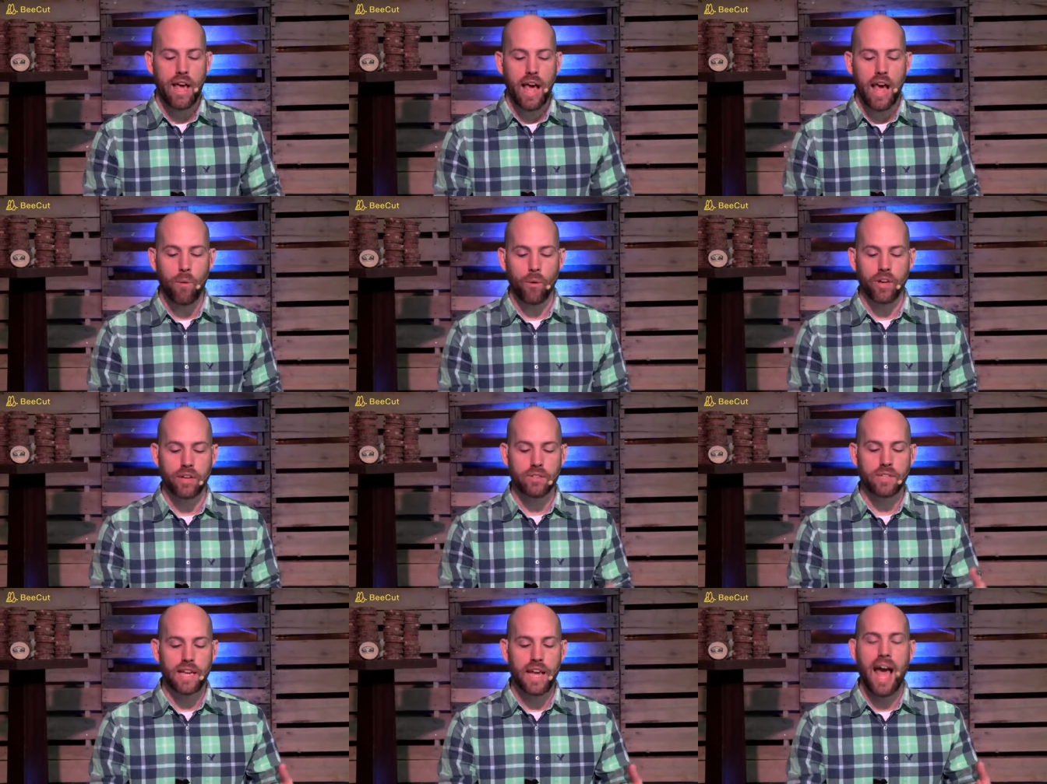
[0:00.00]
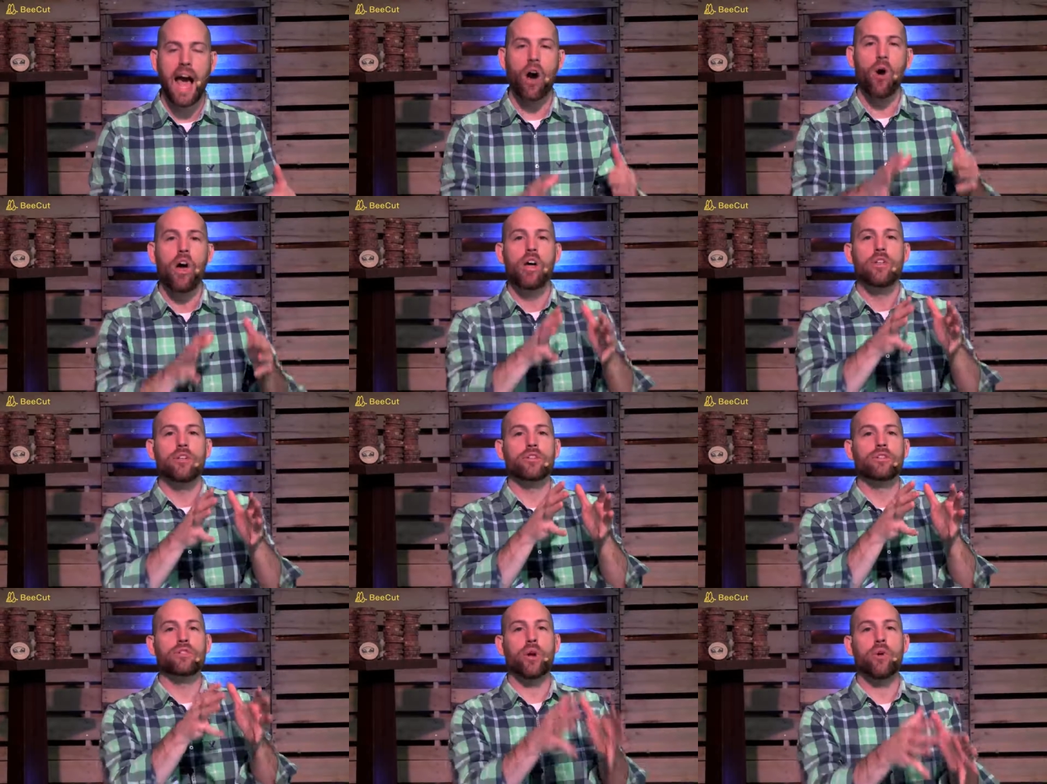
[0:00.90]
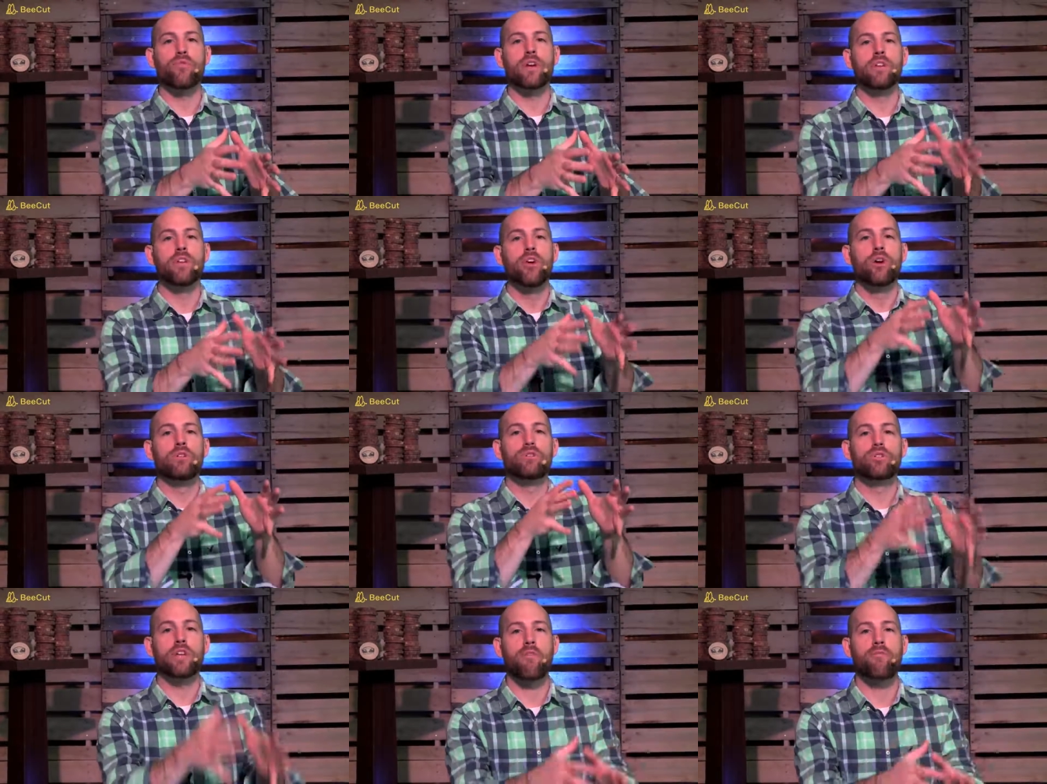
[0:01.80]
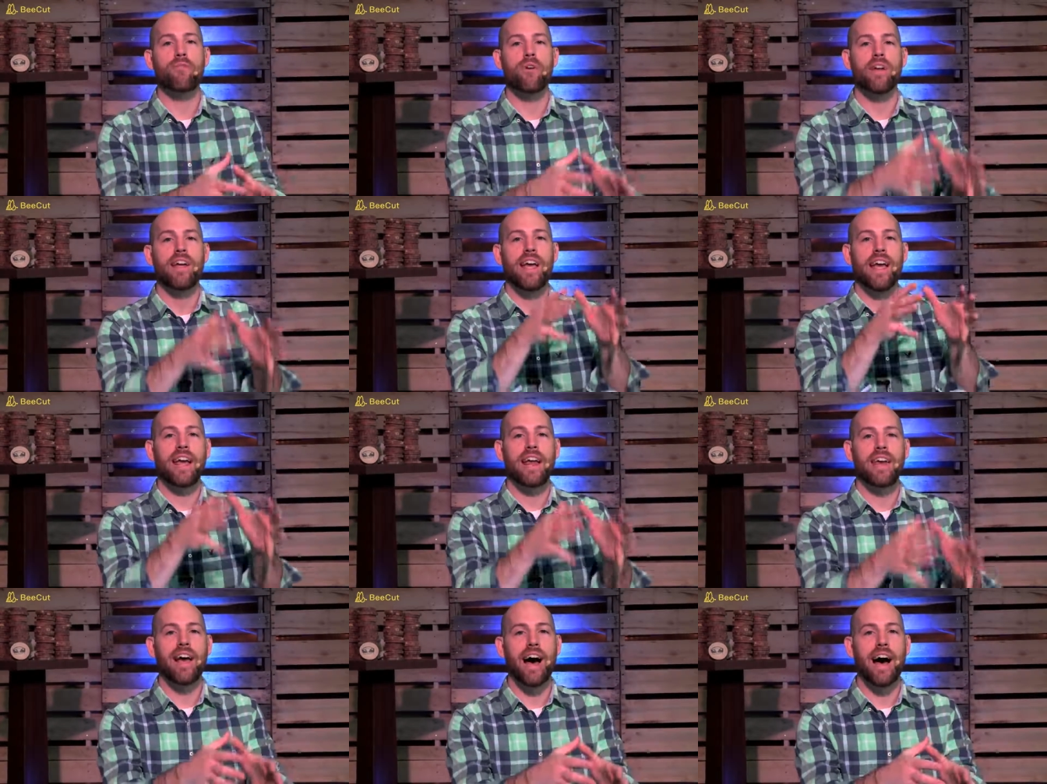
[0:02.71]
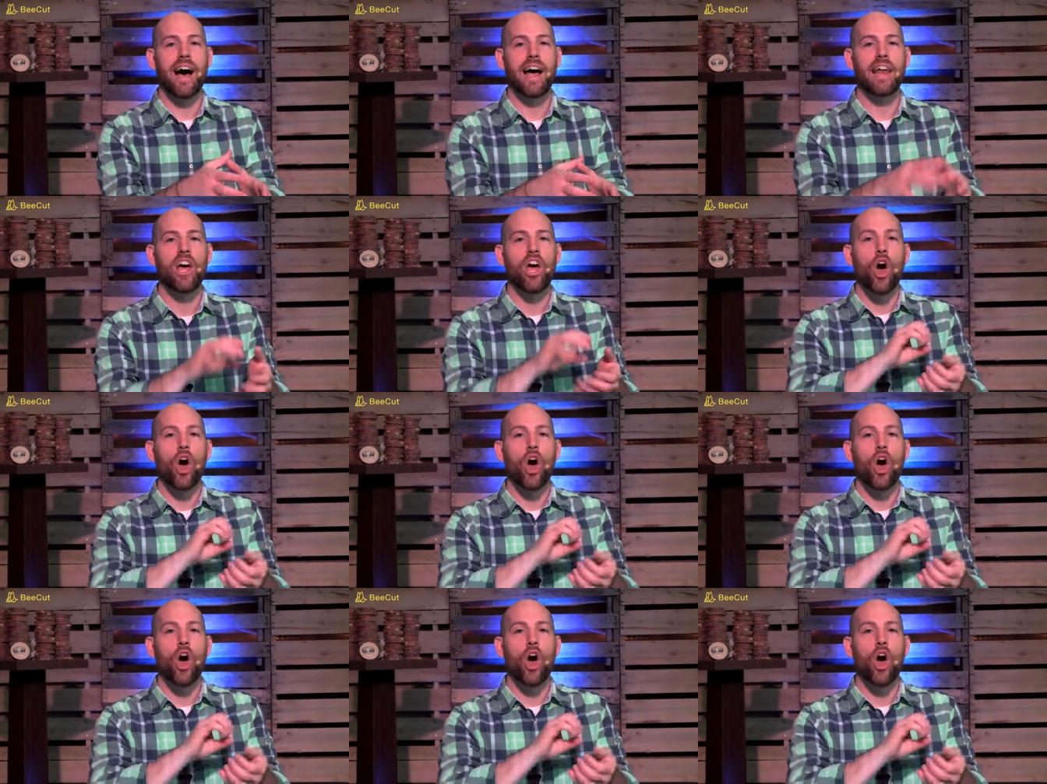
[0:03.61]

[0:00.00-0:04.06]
and we're going to see how the servant who suffered and died